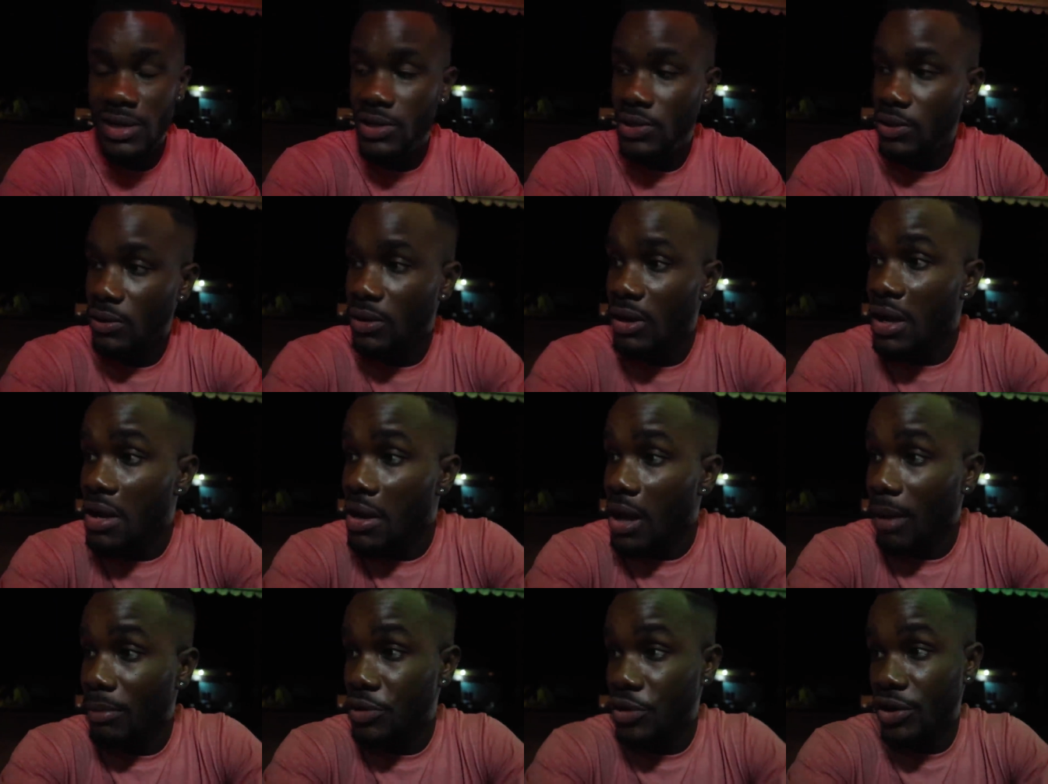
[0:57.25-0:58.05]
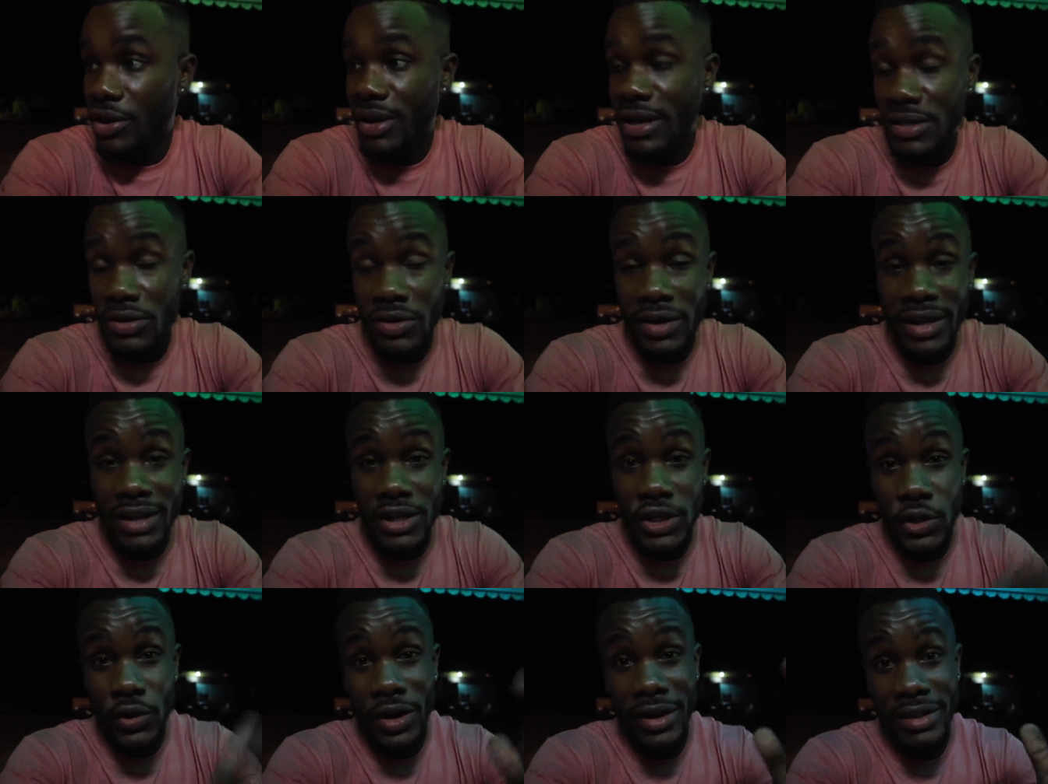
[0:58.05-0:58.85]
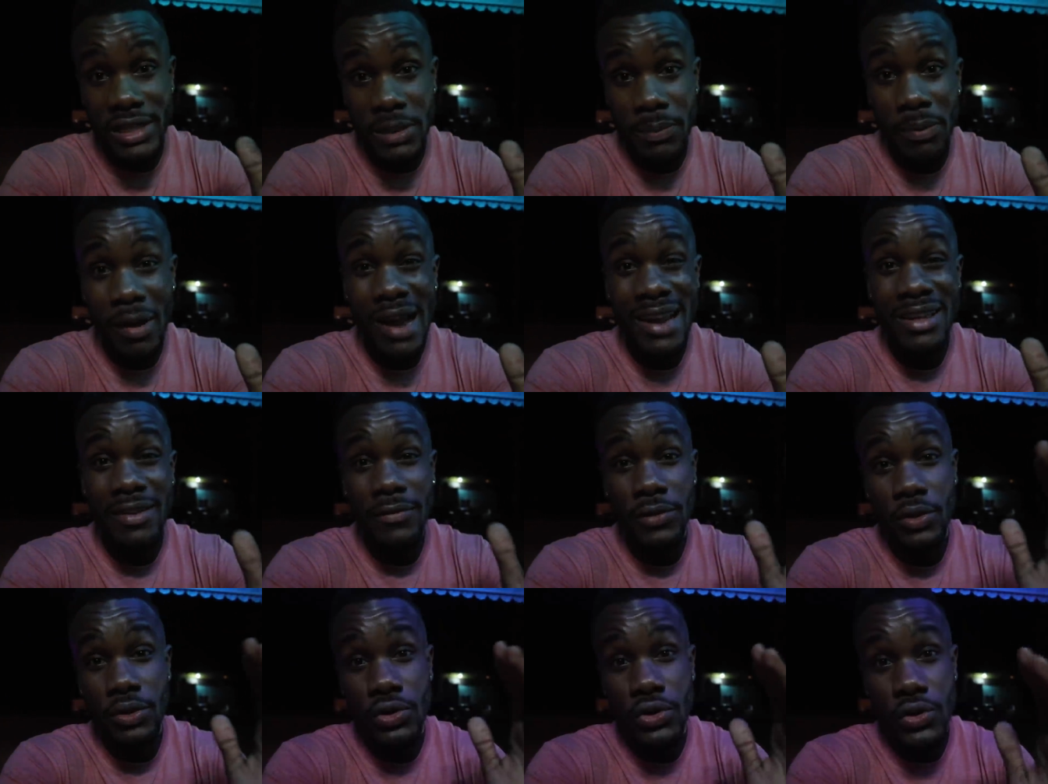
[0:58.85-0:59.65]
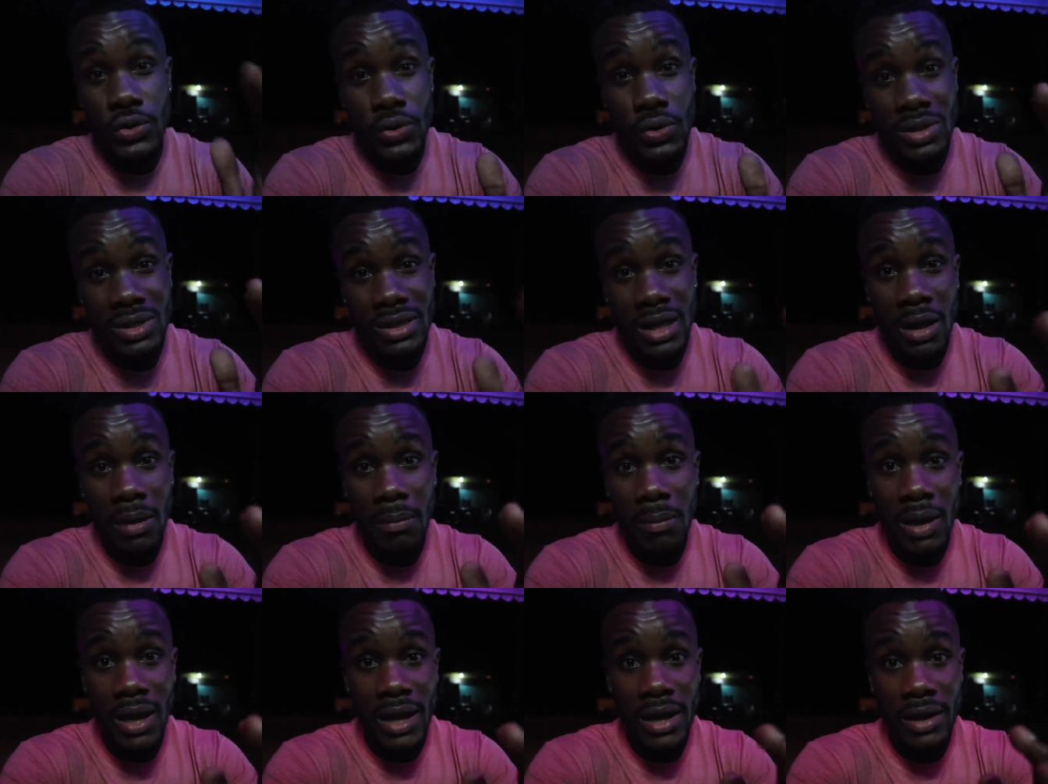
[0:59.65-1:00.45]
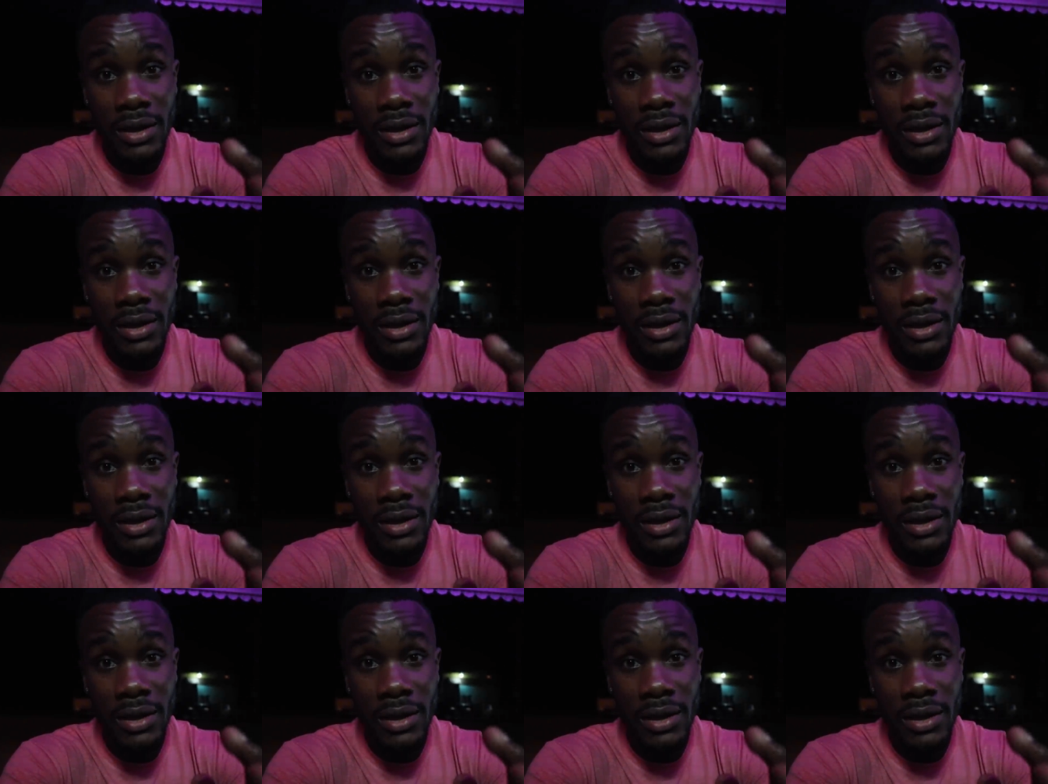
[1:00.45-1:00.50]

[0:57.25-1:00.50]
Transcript: So I'm sure you guys are gonna enjoy this spot if you do stop by